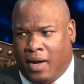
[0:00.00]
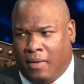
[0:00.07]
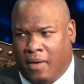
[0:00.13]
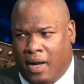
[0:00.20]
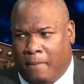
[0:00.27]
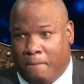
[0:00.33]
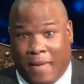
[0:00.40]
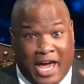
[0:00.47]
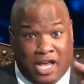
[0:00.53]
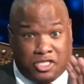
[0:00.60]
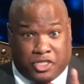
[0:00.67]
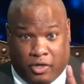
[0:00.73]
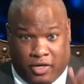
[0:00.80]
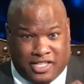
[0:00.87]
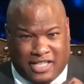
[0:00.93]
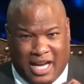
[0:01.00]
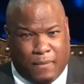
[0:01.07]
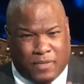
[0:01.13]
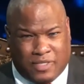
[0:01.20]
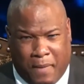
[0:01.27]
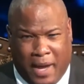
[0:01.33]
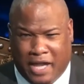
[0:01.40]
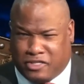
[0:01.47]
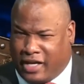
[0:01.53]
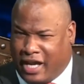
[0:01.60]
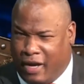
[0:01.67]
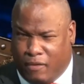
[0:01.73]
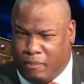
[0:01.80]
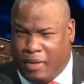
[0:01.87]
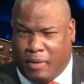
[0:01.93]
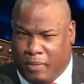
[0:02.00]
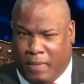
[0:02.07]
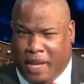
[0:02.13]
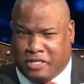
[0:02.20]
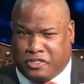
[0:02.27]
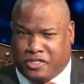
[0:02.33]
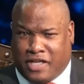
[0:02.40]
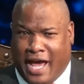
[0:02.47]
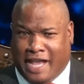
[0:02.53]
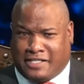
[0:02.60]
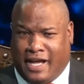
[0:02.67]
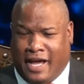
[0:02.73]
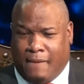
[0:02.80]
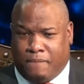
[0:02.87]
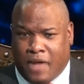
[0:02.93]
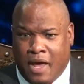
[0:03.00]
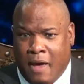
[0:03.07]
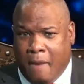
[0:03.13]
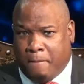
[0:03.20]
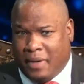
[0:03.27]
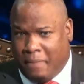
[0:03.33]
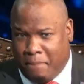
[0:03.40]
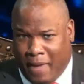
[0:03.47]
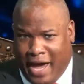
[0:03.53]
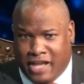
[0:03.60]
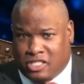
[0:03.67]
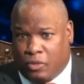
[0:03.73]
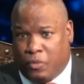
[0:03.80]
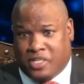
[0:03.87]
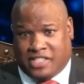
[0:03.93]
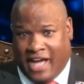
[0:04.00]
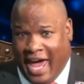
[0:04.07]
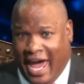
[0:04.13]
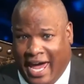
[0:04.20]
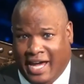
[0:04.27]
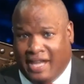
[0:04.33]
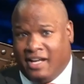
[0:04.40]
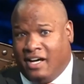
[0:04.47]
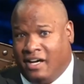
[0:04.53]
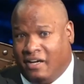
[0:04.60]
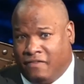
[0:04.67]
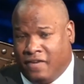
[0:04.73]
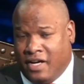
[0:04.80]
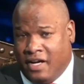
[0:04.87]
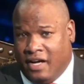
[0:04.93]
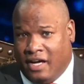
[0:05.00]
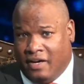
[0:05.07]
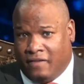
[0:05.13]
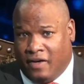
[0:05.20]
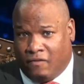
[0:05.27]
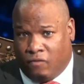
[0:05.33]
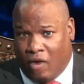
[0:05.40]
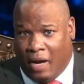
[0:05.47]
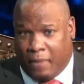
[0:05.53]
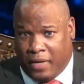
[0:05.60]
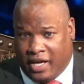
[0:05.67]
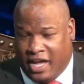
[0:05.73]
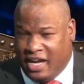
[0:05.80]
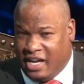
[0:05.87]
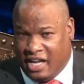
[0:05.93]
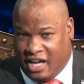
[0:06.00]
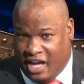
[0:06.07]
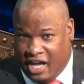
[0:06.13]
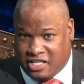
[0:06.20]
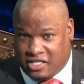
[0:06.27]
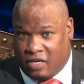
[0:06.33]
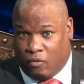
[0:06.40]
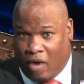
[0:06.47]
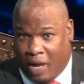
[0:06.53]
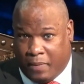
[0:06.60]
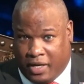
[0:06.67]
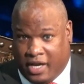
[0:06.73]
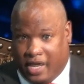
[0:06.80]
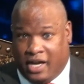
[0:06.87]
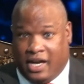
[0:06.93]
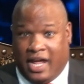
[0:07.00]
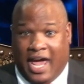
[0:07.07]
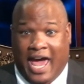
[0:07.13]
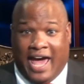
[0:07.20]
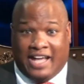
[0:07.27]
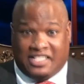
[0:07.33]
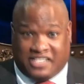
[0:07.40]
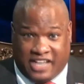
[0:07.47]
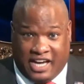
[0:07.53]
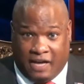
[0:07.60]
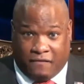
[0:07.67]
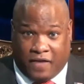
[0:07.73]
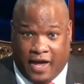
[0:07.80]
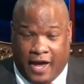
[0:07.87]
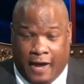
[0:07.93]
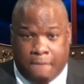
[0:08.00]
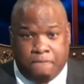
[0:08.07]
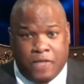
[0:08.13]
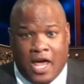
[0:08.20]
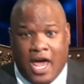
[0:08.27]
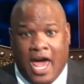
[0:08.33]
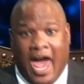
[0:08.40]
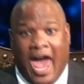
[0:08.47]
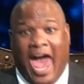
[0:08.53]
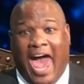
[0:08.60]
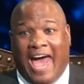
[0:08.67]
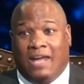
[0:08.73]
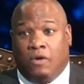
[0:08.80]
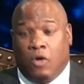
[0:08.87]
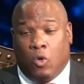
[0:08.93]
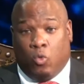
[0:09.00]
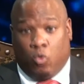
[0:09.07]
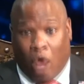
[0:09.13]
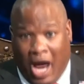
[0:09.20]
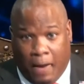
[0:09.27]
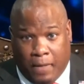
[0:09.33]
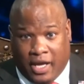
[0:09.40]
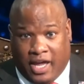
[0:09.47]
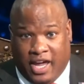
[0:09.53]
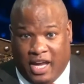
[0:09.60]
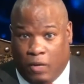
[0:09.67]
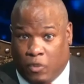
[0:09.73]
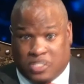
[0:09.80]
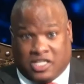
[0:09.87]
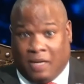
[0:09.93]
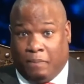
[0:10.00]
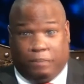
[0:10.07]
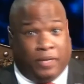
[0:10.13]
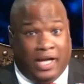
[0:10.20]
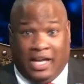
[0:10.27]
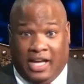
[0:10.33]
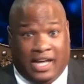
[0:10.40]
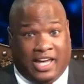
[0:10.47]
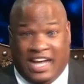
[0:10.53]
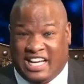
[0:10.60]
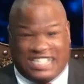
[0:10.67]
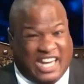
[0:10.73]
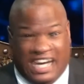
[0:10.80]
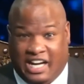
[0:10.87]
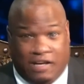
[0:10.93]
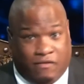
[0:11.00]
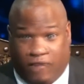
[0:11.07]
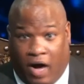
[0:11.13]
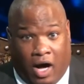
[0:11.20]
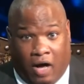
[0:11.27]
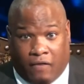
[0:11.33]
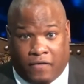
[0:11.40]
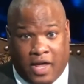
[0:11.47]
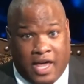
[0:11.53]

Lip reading: a major. His name was Major. I can't remember Major's last name. But Major was an aide of Robert Kennedy, a cousin of Robert Kennedy and JFK. And Robert Kennedy was completely against getting involved